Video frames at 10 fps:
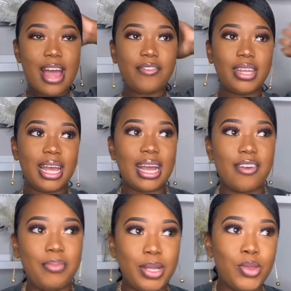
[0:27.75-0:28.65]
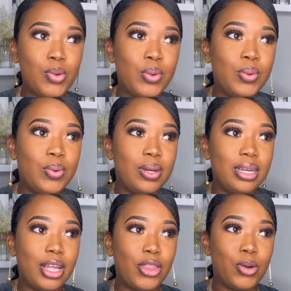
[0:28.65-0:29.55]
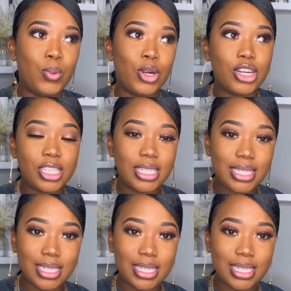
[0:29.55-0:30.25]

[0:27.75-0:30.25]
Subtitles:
feel like I've been through the worst,